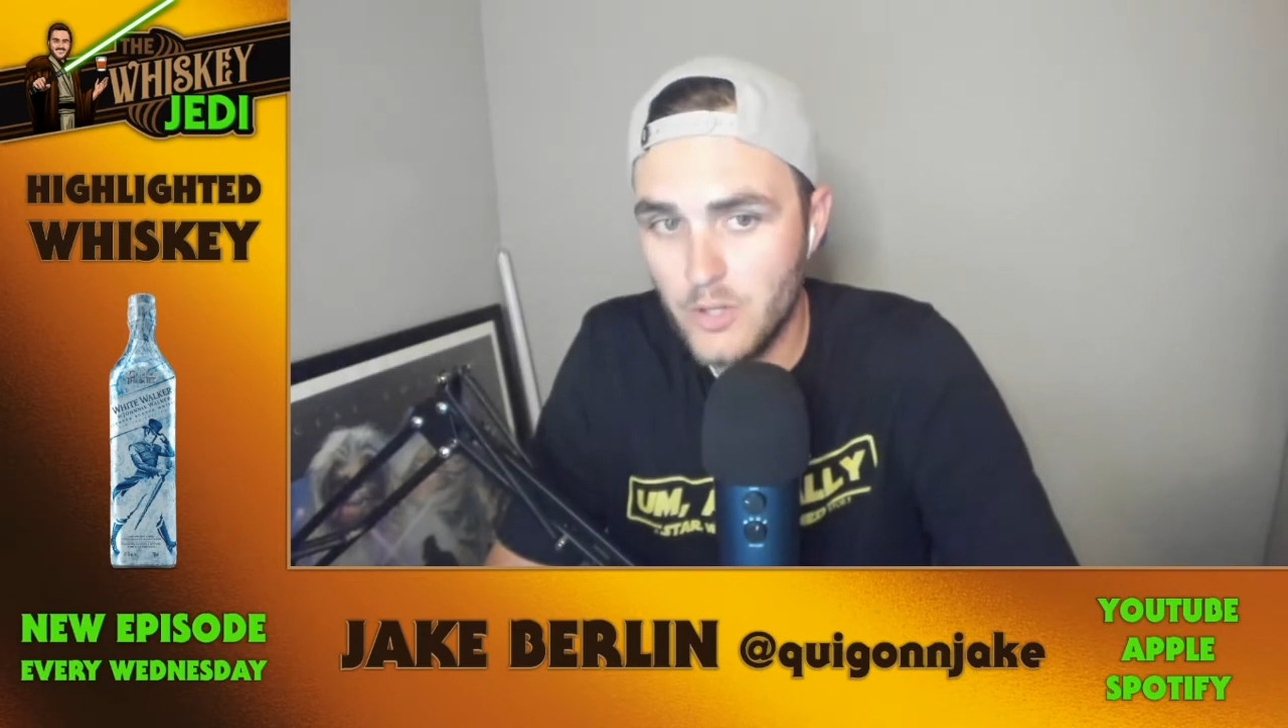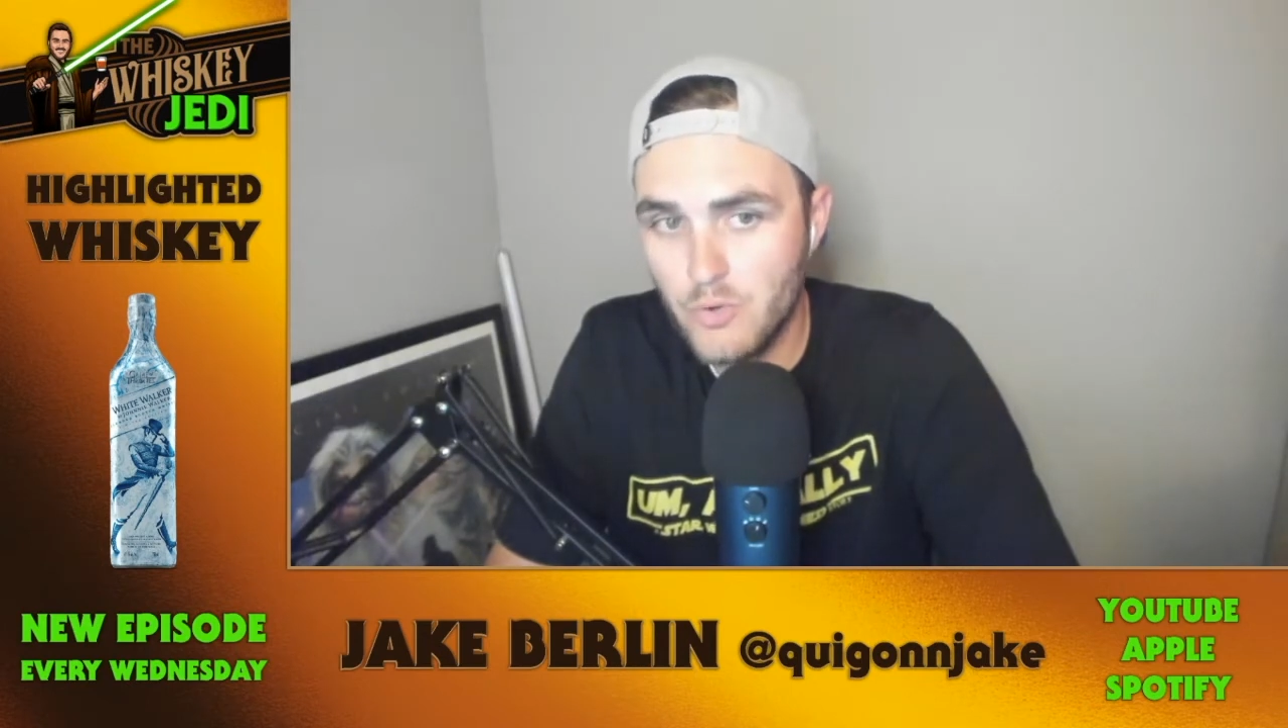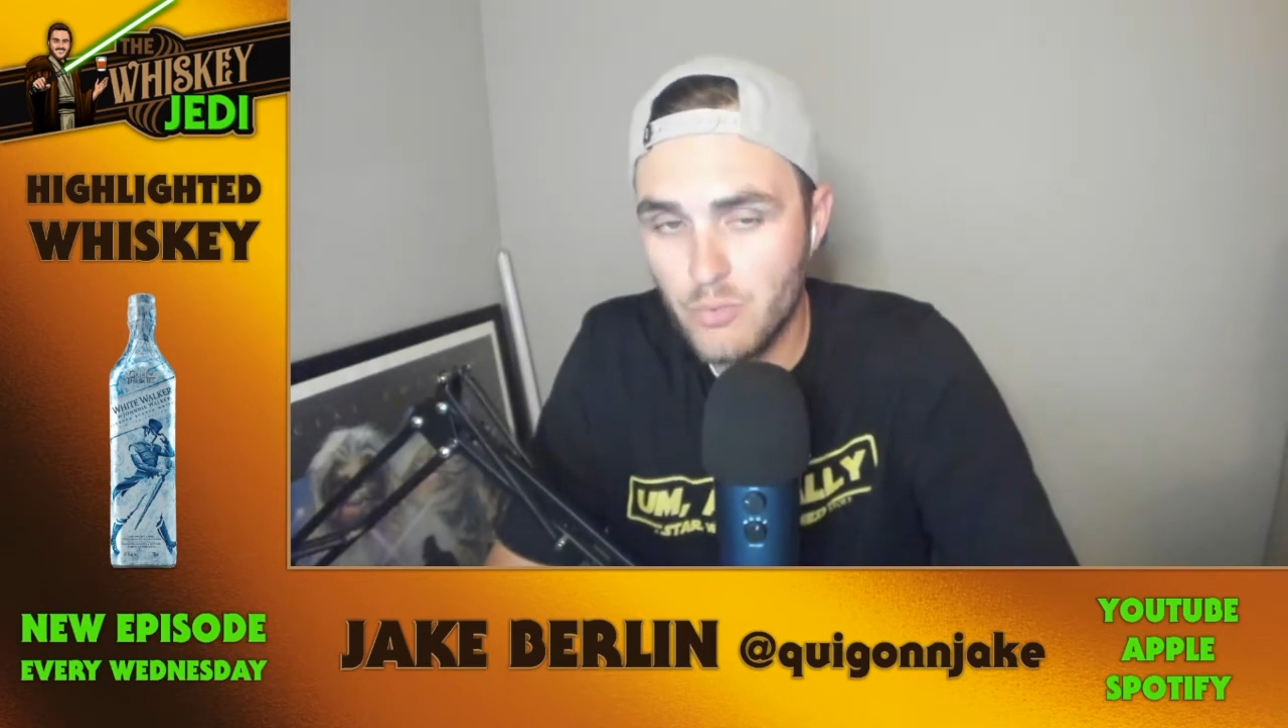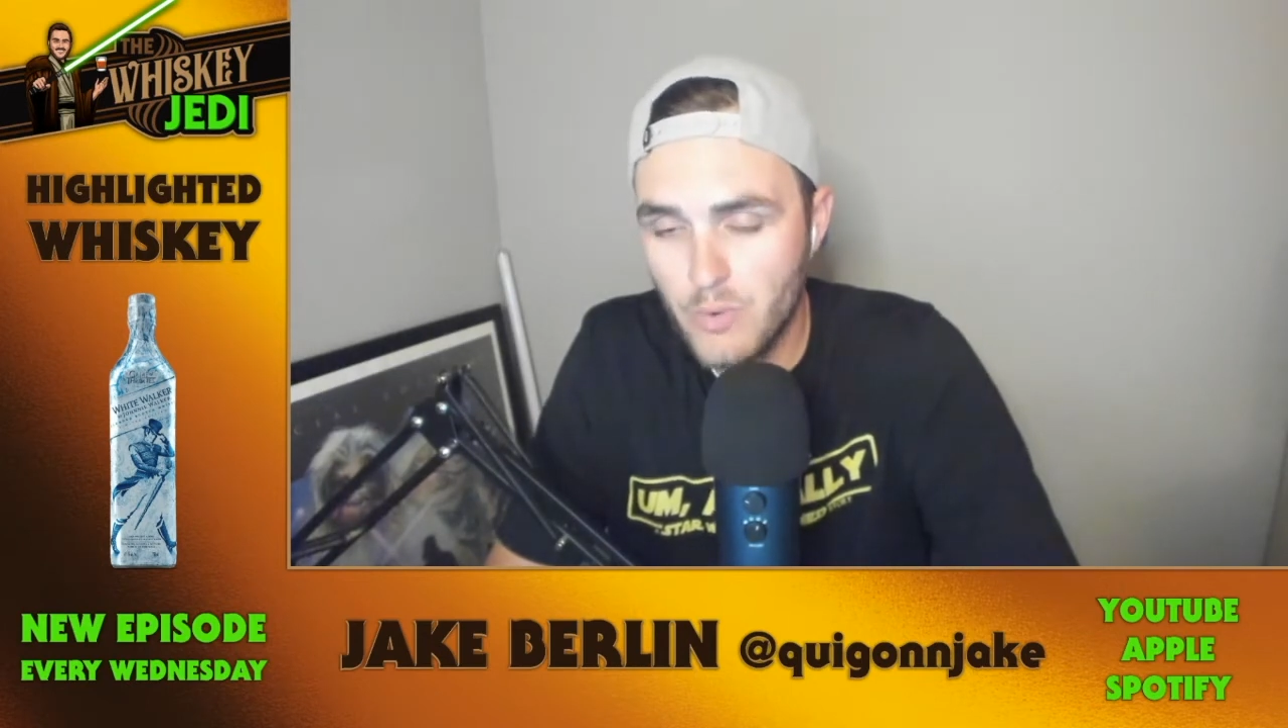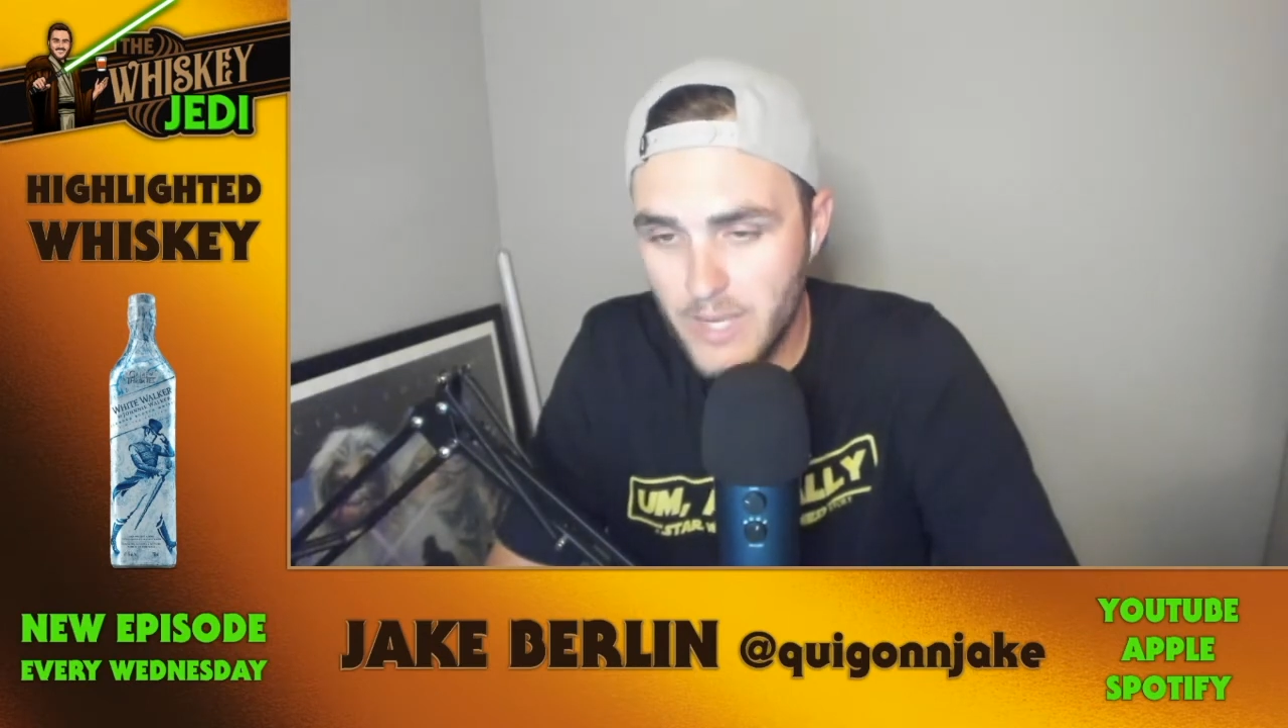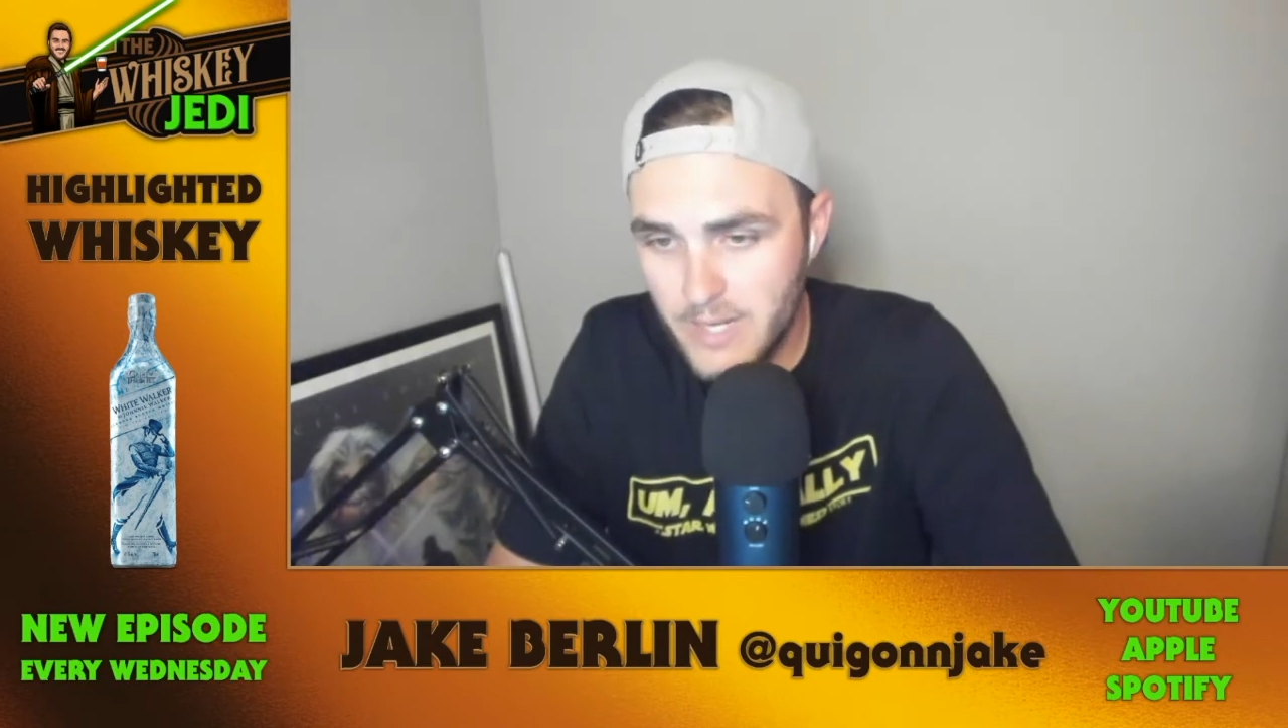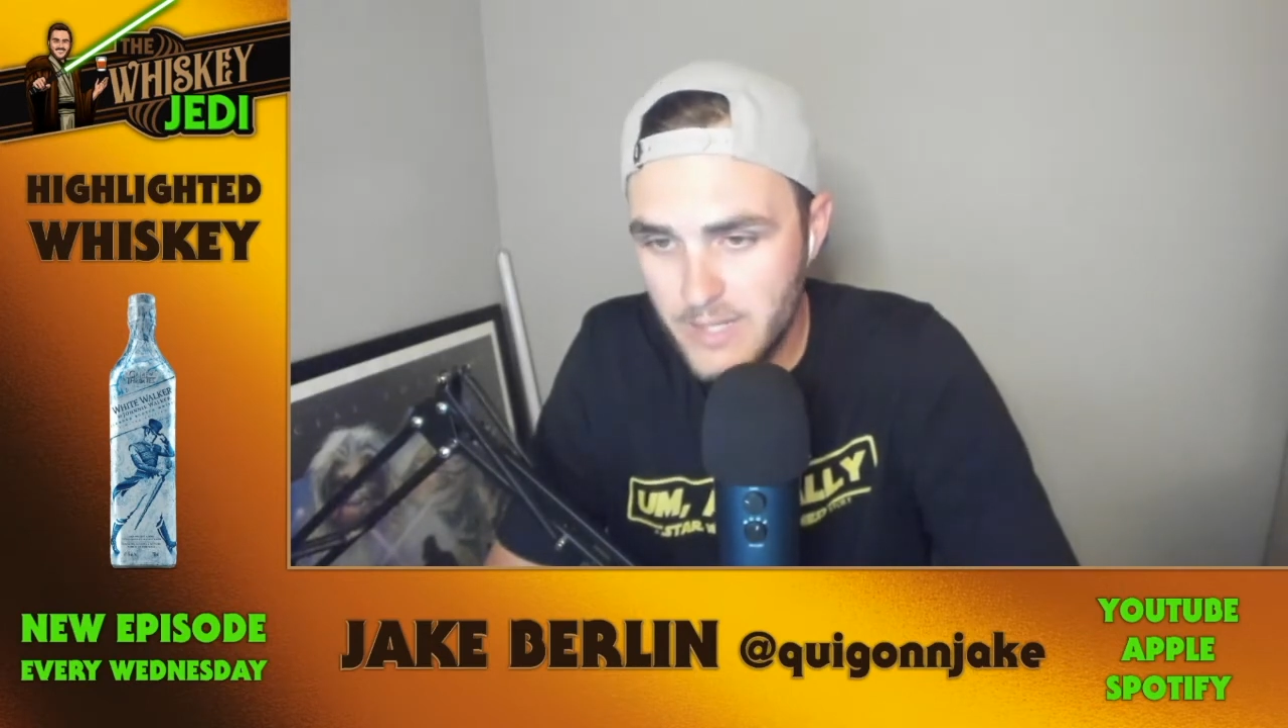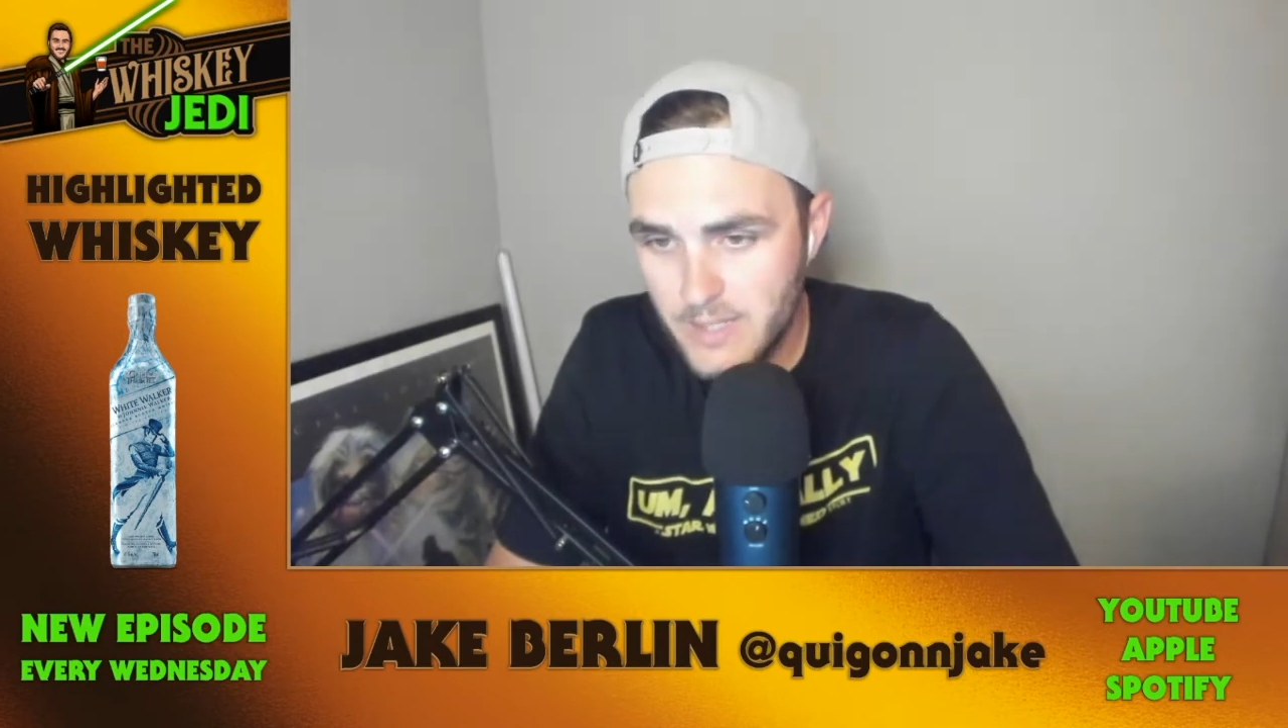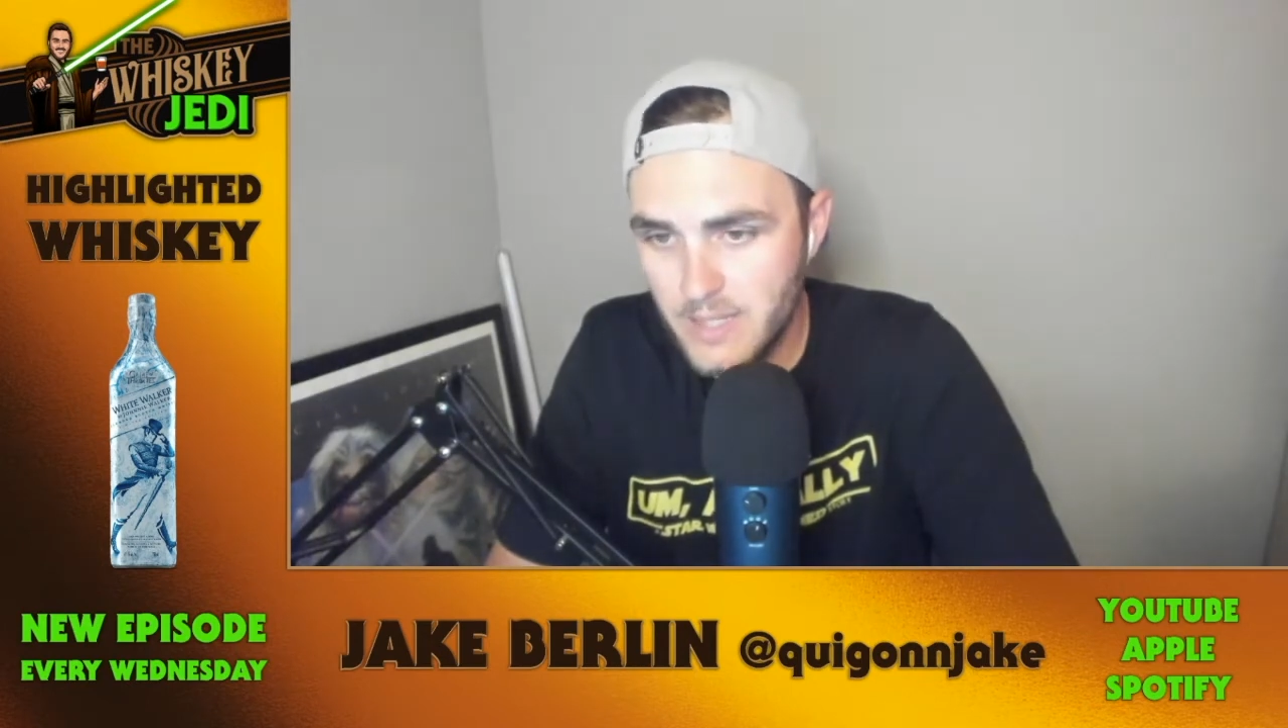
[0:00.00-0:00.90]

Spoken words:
greatest